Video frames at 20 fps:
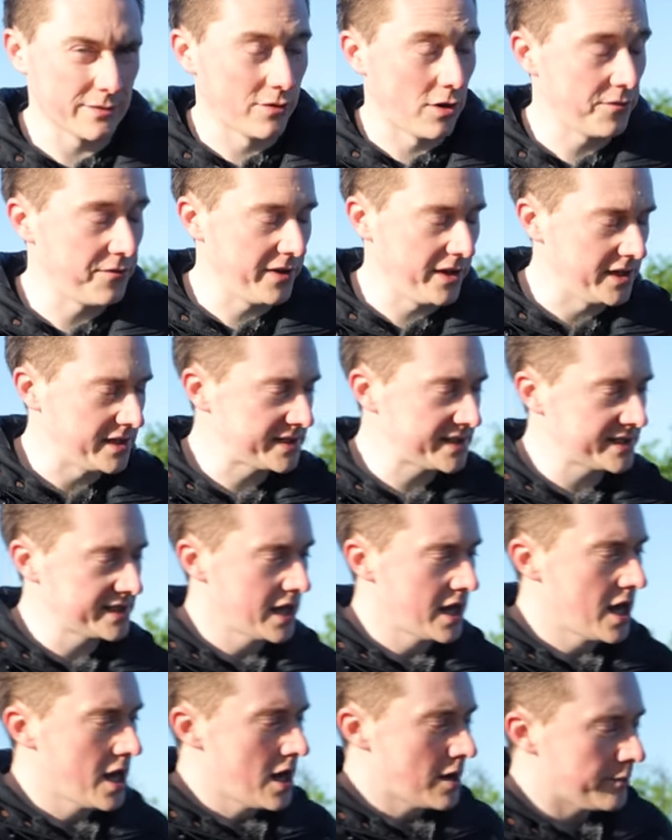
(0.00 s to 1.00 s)
of obvious.
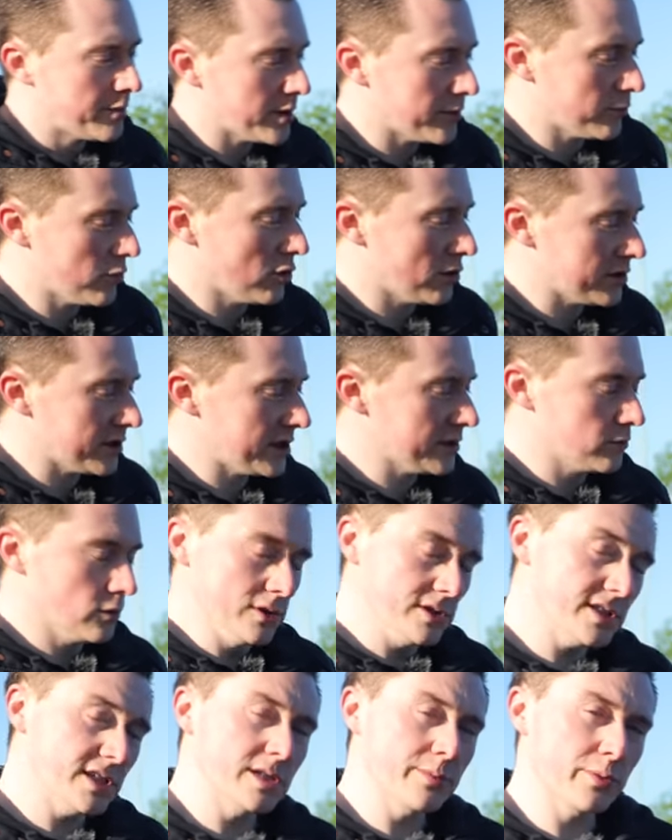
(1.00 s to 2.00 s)
But what I
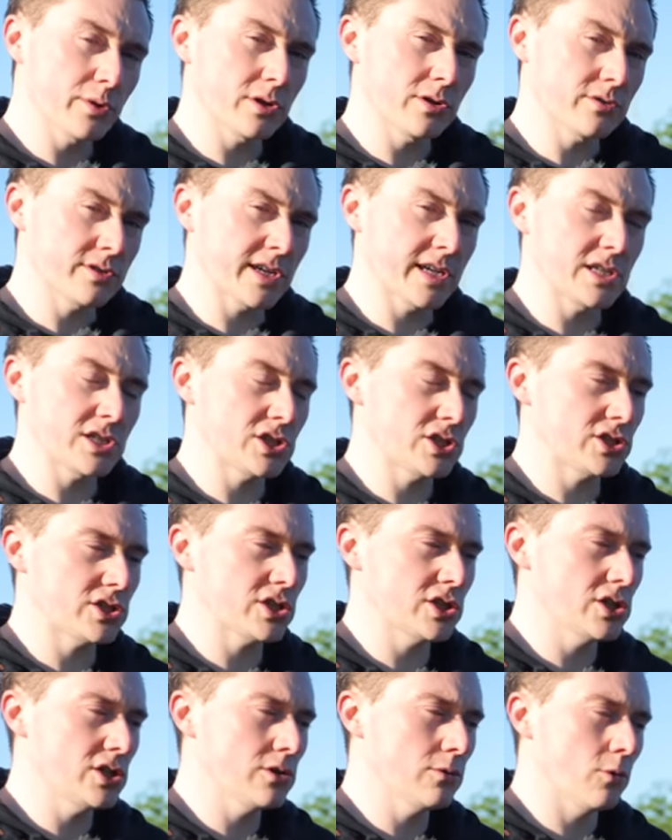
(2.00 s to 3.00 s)
wanted to bring your attention
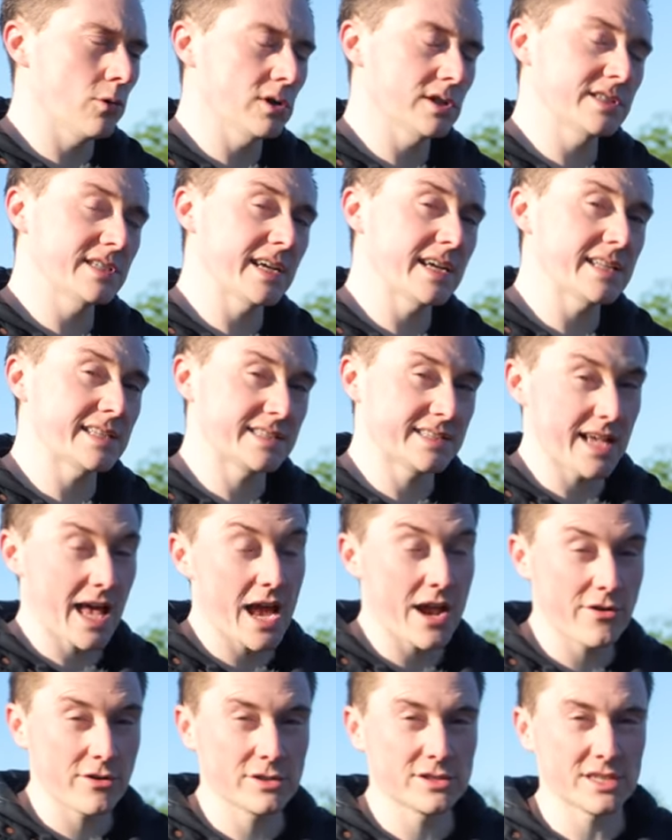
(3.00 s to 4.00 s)
to was its
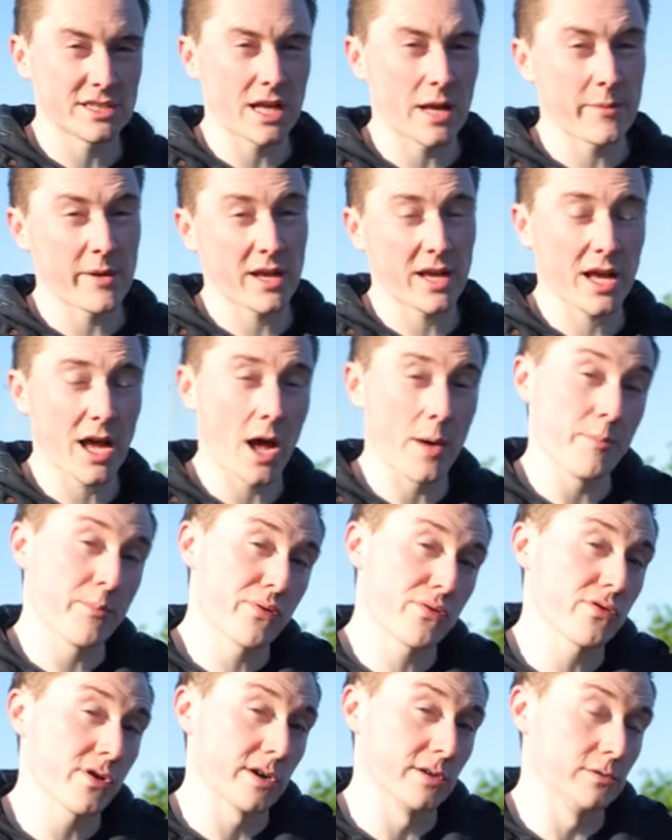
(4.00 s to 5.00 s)
aerodynamic
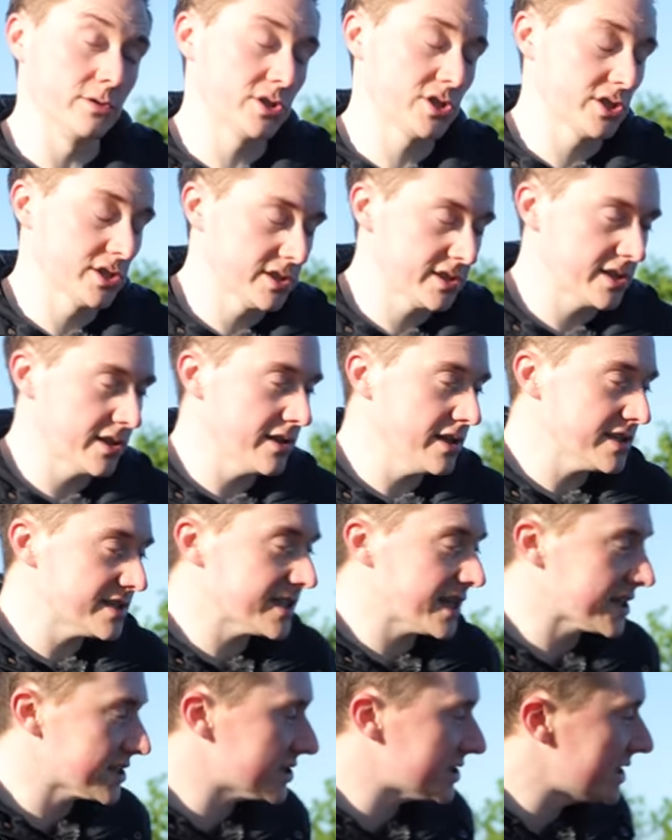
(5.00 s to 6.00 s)
approach. So
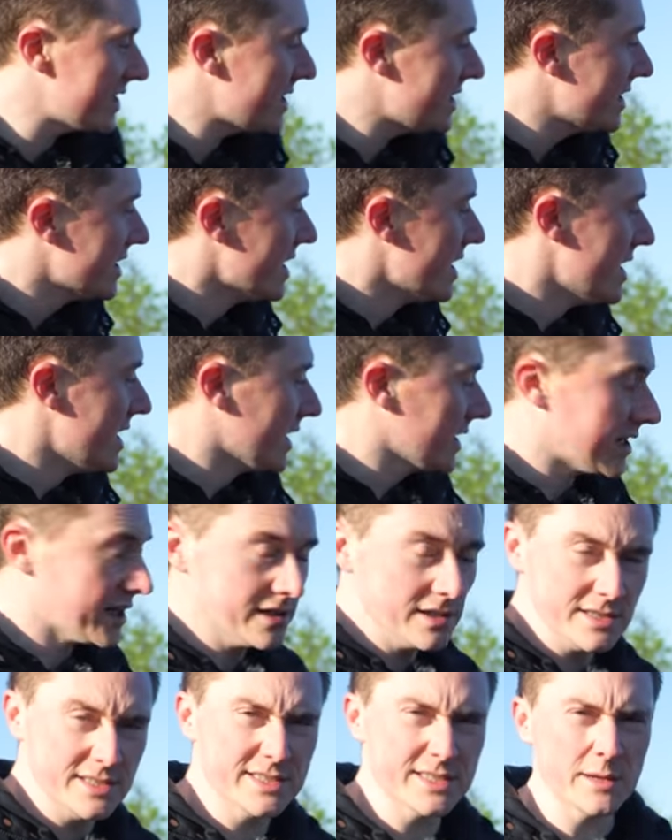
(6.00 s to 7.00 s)
this actually
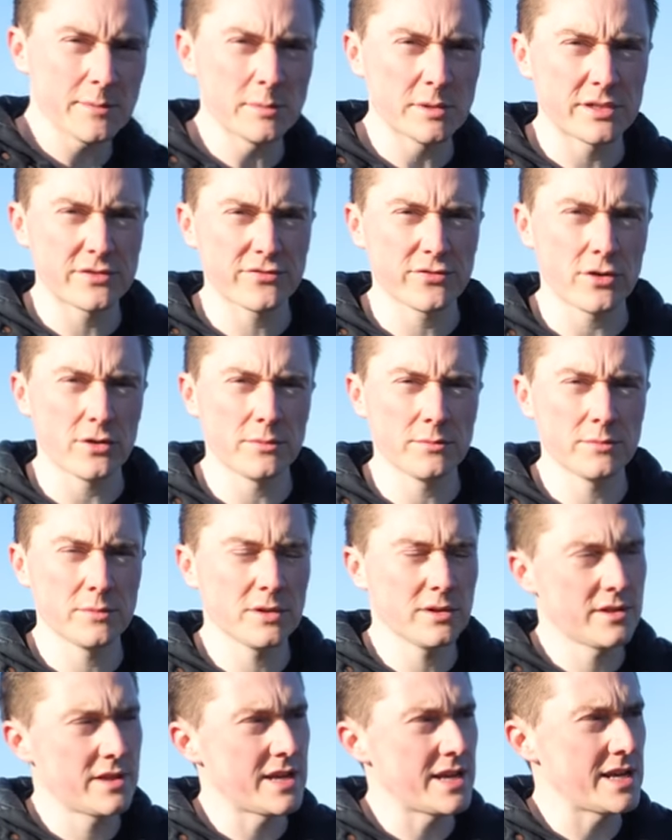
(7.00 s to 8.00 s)
kind of stems
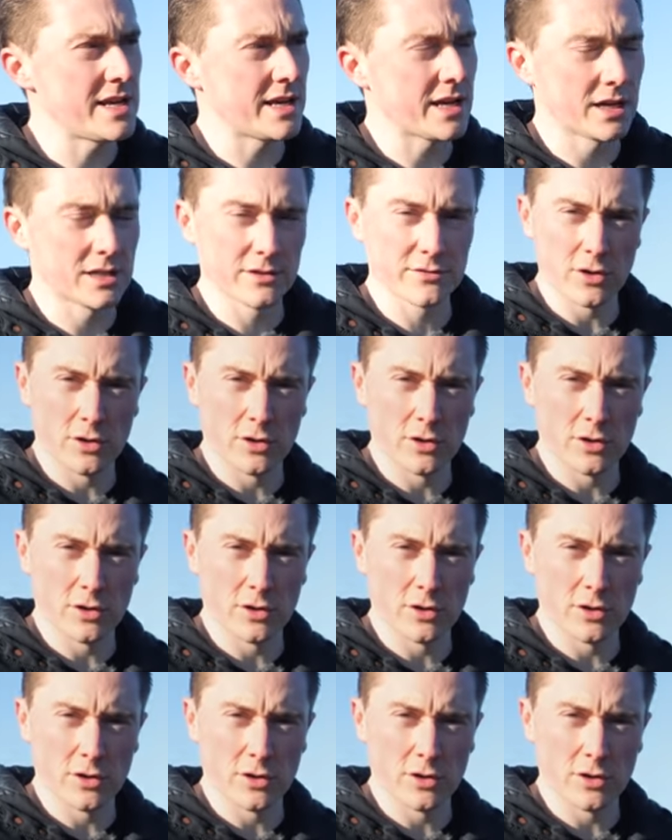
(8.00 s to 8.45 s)
from the kind of